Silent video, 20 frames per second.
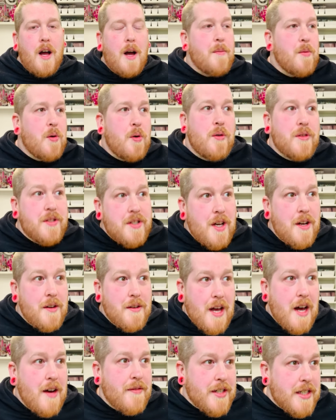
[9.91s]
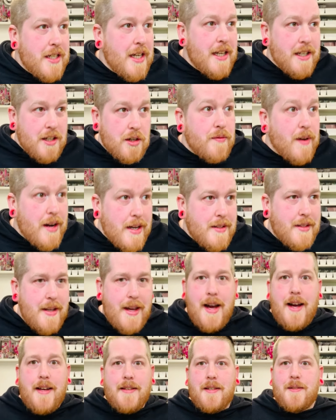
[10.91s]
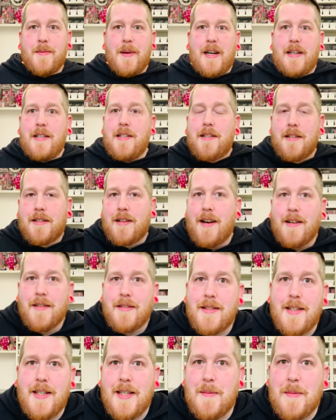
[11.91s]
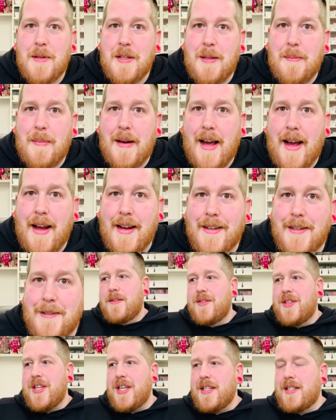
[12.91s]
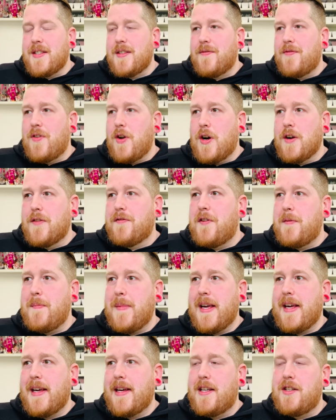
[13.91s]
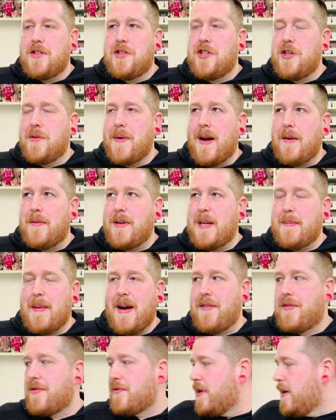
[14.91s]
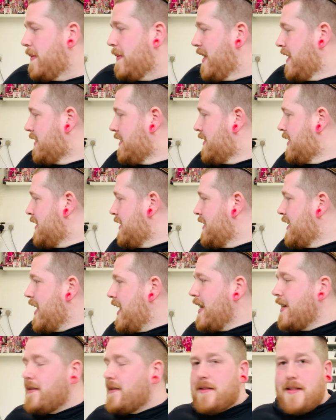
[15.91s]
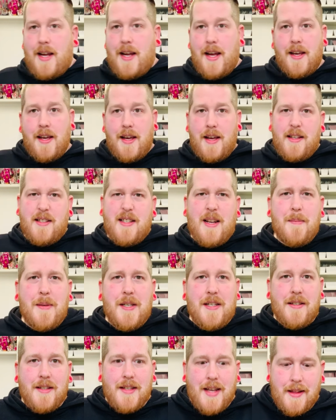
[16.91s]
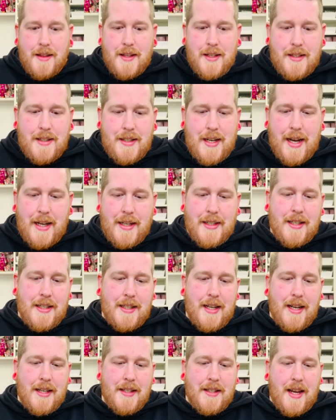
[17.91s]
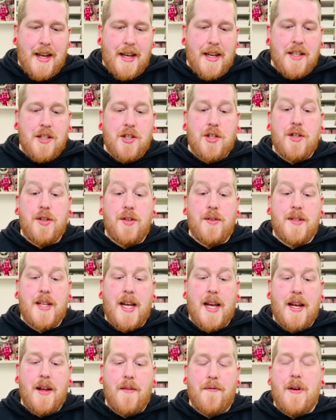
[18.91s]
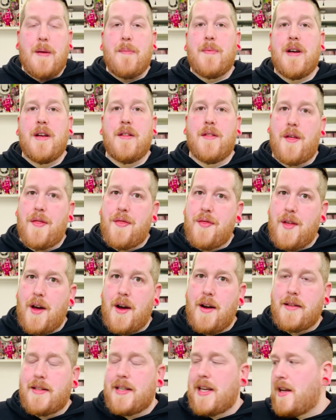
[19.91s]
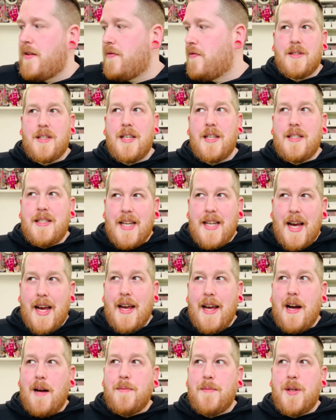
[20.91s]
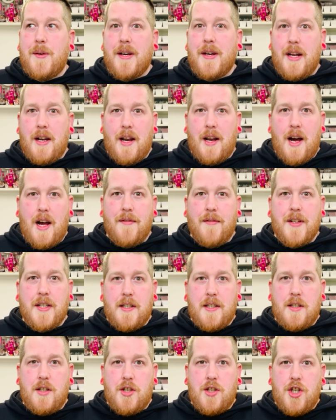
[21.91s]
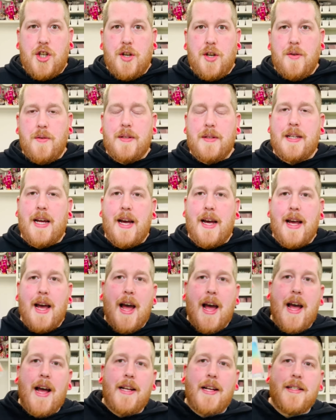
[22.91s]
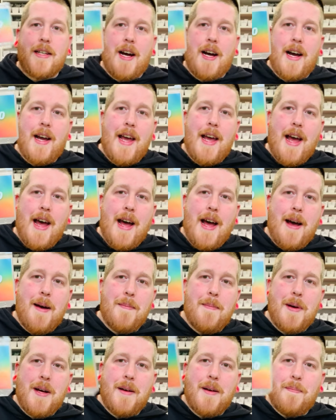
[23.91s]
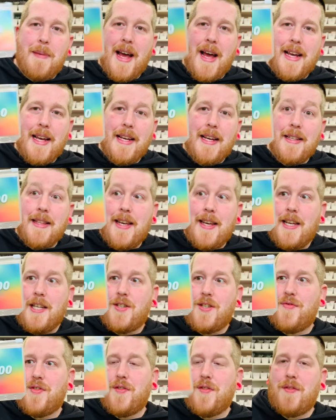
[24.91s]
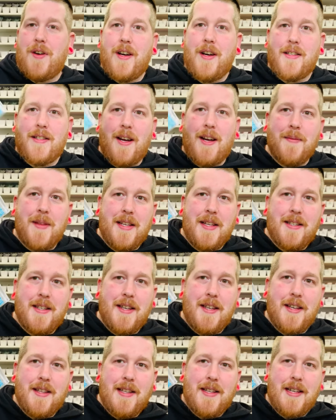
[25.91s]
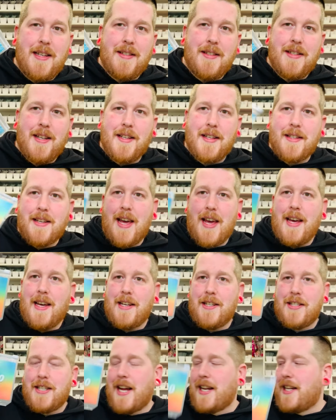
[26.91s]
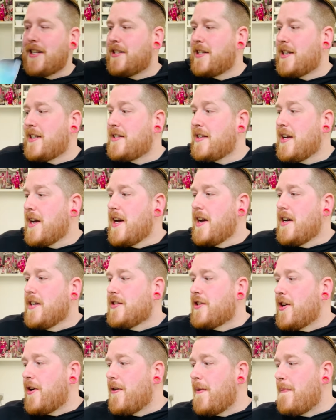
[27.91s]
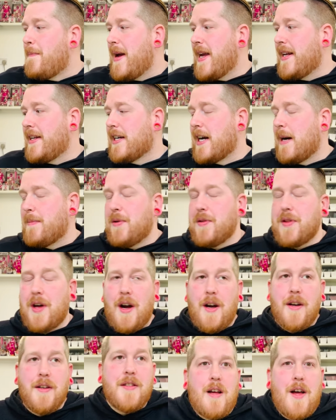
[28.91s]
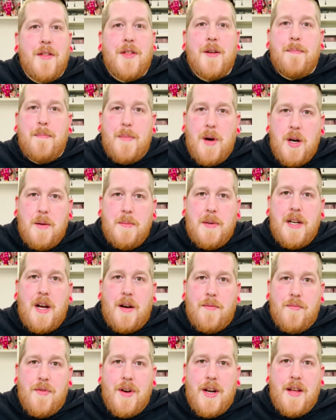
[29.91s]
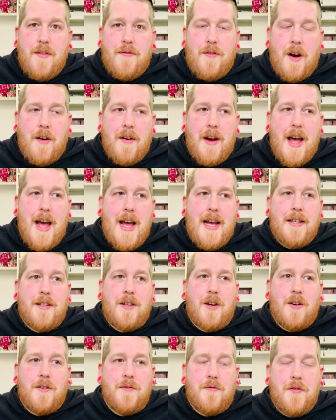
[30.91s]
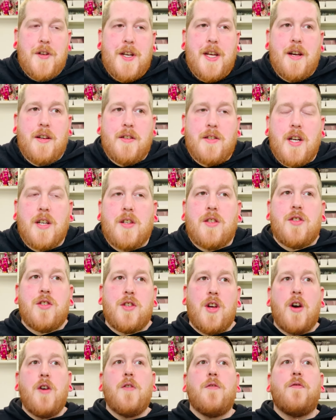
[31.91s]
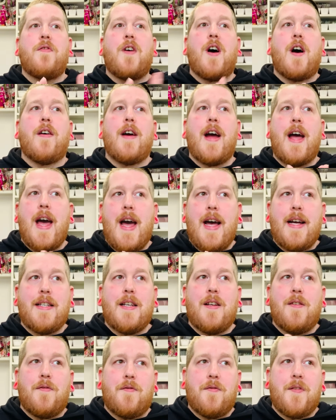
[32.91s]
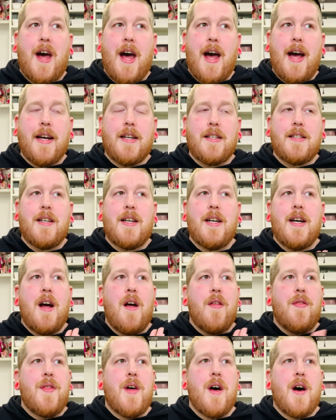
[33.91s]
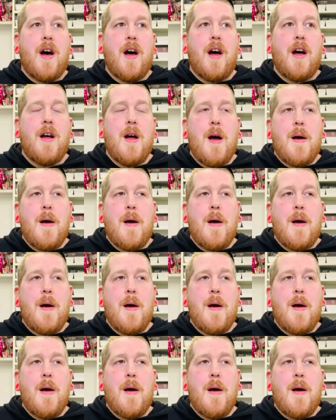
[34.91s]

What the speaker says: I'm also covered in Gracie Hairs as well, you just can't see them on the black. This vlog for me is due out in about 3 weeks. Today's date is, let me just get the date. Today's date is Tuesday, February the 13th. Today I'm doing a live because it's a Tuesday and I am packing these for the first time. These are the 6K challenges, so made a couple of those. At the moment, I'm really far ahead on videos, like so far ahead, in fact, that